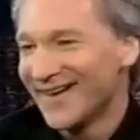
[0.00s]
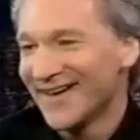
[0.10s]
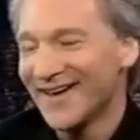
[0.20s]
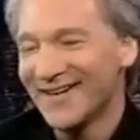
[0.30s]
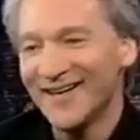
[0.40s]

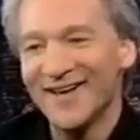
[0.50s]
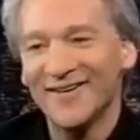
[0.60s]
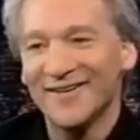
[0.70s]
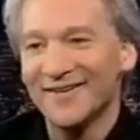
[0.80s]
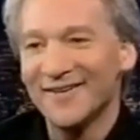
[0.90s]
I doubt
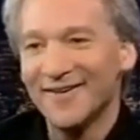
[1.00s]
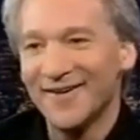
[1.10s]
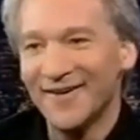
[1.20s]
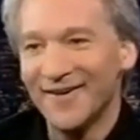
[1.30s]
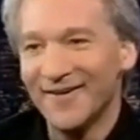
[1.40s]
it.
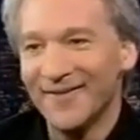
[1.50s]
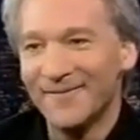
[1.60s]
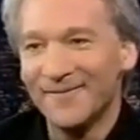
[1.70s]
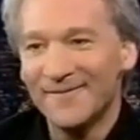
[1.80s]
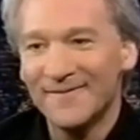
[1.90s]
I
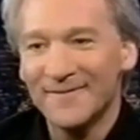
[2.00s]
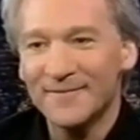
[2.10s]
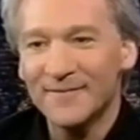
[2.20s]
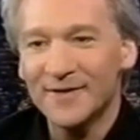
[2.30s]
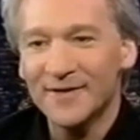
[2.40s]

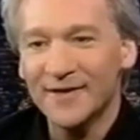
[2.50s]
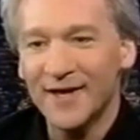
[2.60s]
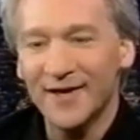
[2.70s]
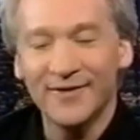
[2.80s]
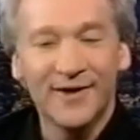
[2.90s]

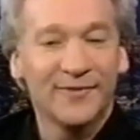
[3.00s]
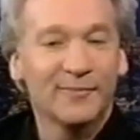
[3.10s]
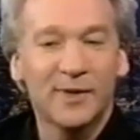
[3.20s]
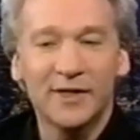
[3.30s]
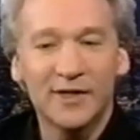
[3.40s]
don't know,
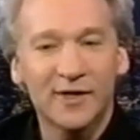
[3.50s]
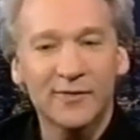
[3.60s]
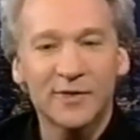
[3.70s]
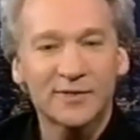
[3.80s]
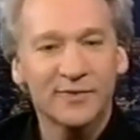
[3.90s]
but, you know,
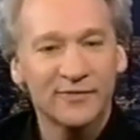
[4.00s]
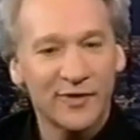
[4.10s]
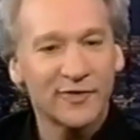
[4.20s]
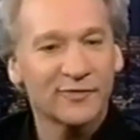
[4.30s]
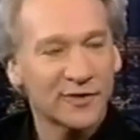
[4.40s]
it must be
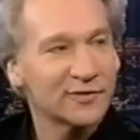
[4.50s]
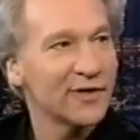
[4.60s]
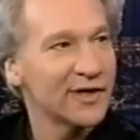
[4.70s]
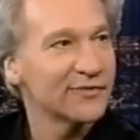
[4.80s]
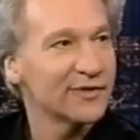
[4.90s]
very
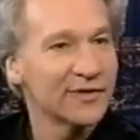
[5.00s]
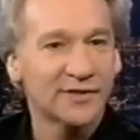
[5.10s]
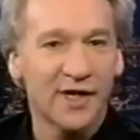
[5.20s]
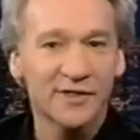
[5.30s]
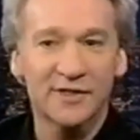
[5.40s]
frustrating for
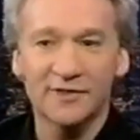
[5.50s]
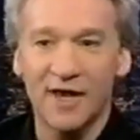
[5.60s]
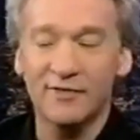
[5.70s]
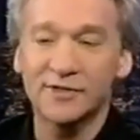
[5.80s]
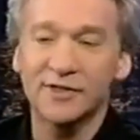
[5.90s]
these guys, because
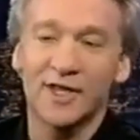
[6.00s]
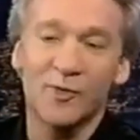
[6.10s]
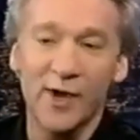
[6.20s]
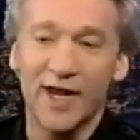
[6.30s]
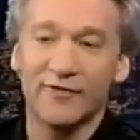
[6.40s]
obviously they
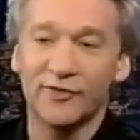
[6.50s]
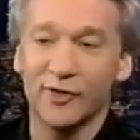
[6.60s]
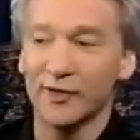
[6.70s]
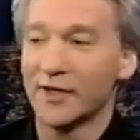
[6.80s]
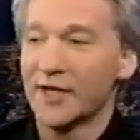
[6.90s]
went
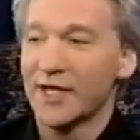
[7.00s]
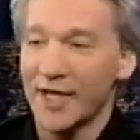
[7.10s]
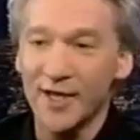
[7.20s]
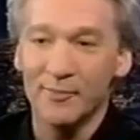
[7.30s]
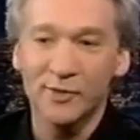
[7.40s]
after
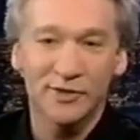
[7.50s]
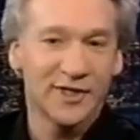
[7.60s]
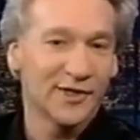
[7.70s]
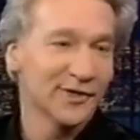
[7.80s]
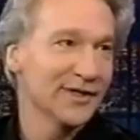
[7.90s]
him because
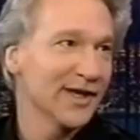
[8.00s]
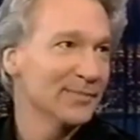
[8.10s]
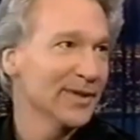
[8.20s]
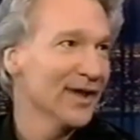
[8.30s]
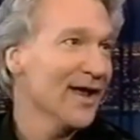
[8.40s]
they couldn't
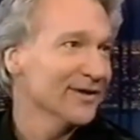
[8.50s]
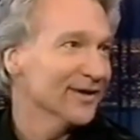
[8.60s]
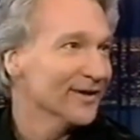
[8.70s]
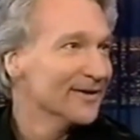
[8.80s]
get Bin Laden.